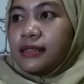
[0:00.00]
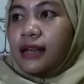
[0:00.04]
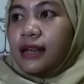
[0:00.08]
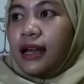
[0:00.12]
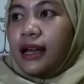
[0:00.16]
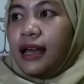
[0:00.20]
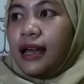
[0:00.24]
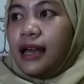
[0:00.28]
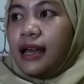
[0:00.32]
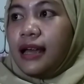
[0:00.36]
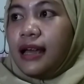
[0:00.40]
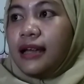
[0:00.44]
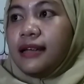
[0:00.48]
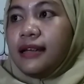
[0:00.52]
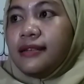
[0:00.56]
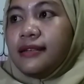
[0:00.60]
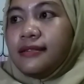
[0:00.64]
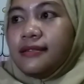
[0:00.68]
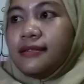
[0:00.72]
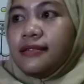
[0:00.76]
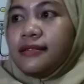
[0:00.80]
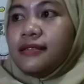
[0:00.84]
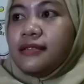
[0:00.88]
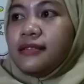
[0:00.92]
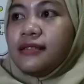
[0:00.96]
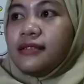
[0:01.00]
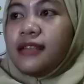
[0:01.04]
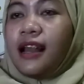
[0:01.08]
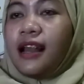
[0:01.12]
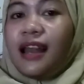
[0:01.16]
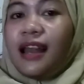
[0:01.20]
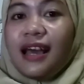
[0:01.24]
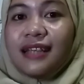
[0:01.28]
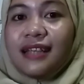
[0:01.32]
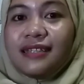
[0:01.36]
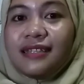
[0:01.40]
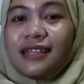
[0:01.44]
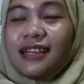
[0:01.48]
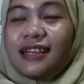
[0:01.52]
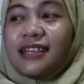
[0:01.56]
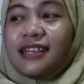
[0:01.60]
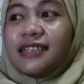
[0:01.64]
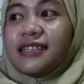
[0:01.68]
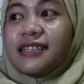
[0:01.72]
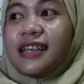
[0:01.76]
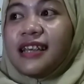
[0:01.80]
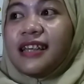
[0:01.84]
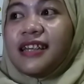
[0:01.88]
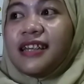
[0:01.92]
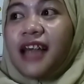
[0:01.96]
And the last is
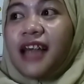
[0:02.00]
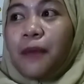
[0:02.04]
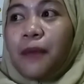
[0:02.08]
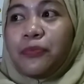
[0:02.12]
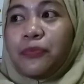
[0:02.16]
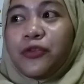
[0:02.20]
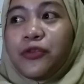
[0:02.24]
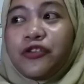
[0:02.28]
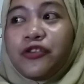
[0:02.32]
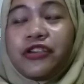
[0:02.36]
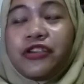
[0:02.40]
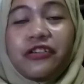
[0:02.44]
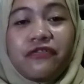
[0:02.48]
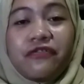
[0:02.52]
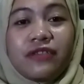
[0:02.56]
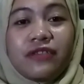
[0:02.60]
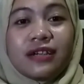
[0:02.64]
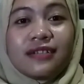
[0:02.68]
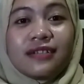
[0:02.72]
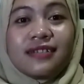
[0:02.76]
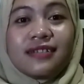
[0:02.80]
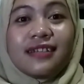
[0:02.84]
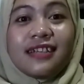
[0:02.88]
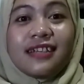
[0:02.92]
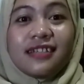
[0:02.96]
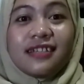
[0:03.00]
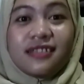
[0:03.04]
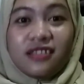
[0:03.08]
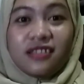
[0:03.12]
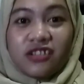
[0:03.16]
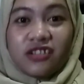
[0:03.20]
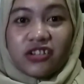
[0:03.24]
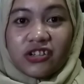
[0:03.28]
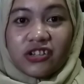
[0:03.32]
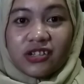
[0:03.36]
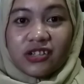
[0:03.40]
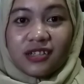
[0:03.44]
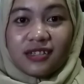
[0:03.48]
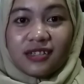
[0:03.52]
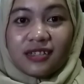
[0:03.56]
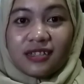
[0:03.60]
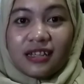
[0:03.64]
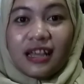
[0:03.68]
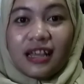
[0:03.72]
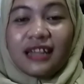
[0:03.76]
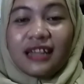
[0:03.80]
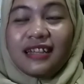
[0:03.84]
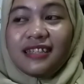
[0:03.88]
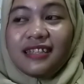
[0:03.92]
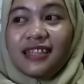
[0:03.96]
adapt to diverse listeners.
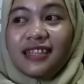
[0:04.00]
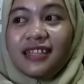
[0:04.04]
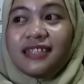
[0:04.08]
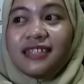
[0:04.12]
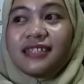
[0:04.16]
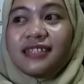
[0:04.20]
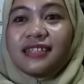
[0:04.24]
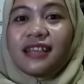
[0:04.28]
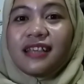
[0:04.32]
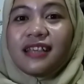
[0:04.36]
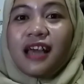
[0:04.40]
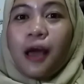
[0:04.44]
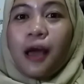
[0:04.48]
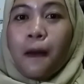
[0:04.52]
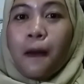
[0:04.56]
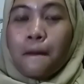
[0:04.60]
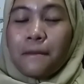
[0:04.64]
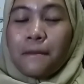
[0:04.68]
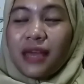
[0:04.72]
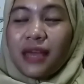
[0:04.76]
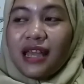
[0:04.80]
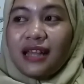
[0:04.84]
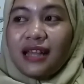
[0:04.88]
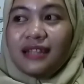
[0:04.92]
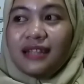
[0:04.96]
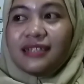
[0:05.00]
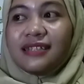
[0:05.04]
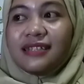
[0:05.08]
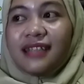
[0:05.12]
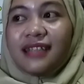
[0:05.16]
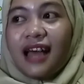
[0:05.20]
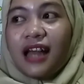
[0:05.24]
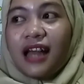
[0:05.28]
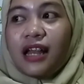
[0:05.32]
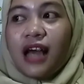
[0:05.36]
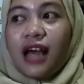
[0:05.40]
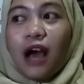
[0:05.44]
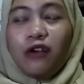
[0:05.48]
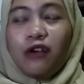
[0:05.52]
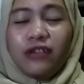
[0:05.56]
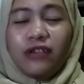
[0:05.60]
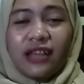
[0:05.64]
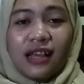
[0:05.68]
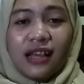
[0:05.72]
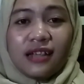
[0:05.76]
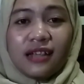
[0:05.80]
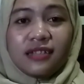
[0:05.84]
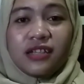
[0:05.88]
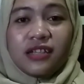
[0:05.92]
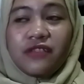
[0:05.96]
Means that
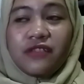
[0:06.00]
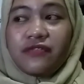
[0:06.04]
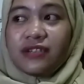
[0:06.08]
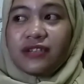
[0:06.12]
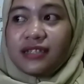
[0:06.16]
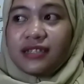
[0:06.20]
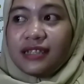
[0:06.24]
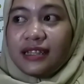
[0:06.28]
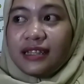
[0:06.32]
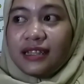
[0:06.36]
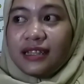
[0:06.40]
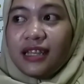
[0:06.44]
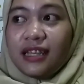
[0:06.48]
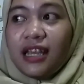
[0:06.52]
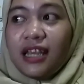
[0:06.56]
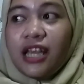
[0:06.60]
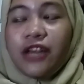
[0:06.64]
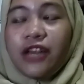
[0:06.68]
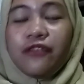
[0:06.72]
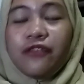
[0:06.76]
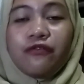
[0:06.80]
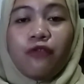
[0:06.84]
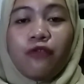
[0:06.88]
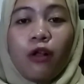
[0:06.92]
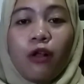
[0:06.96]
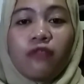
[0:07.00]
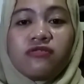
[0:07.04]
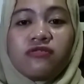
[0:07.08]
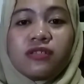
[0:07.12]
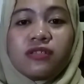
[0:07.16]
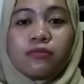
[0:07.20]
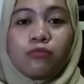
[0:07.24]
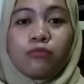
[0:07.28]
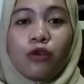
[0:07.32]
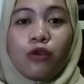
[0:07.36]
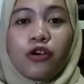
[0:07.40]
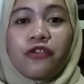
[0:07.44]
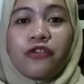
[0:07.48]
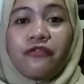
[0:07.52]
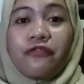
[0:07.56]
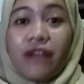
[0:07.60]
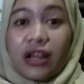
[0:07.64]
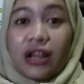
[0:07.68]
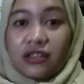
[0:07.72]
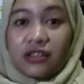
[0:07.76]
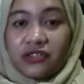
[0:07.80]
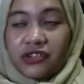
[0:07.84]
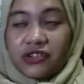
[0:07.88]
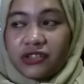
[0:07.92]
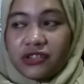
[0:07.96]
audience diversity involves more
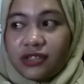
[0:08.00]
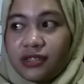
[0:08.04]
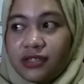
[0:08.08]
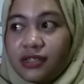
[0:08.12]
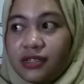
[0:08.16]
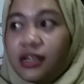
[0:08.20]
factors